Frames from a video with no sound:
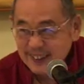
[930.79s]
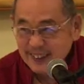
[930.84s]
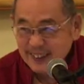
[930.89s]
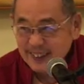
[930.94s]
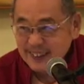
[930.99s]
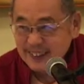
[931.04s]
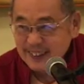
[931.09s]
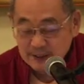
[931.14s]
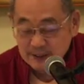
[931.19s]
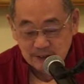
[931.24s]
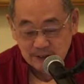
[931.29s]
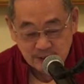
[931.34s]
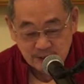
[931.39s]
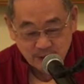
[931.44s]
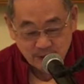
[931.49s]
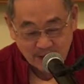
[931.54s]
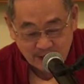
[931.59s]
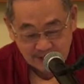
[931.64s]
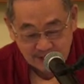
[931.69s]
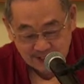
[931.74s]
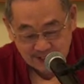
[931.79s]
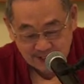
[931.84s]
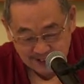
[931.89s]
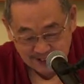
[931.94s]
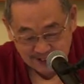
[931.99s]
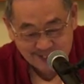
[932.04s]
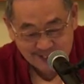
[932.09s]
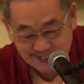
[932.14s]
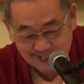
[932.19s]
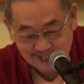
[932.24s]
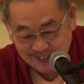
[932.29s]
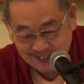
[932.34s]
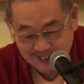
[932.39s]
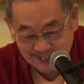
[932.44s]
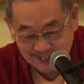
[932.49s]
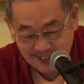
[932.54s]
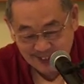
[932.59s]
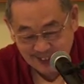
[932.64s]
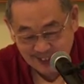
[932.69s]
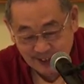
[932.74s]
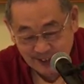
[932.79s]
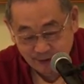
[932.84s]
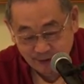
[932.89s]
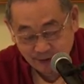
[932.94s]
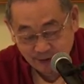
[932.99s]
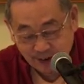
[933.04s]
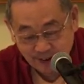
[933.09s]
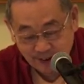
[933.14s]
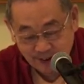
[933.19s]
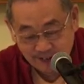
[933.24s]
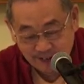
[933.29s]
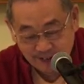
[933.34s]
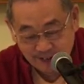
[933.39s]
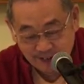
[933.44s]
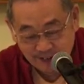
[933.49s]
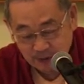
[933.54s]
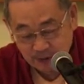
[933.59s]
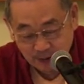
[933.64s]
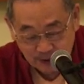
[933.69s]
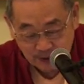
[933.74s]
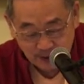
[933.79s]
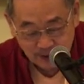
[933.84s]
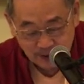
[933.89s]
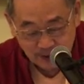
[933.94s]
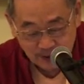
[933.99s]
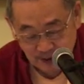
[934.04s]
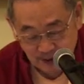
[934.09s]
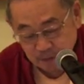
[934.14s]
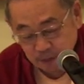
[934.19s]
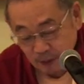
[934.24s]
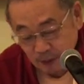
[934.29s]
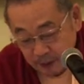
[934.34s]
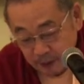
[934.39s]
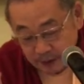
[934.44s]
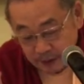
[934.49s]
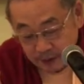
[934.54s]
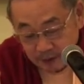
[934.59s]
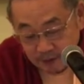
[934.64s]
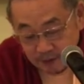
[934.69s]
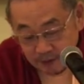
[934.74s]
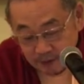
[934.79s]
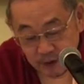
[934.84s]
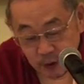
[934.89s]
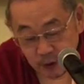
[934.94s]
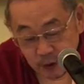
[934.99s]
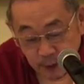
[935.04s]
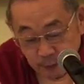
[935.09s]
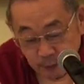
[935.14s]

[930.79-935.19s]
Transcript: So in that sense, we get that far up to moksha. But few people.